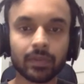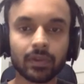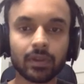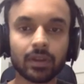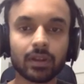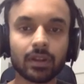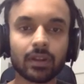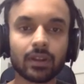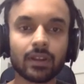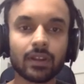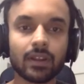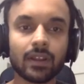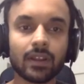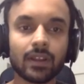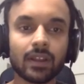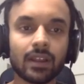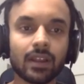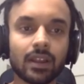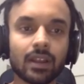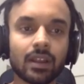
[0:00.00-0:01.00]

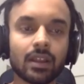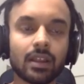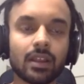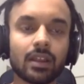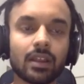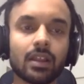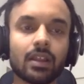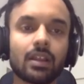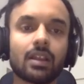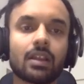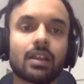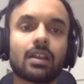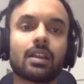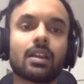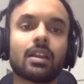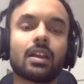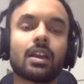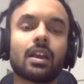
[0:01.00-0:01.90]
No one is speaking in this clip.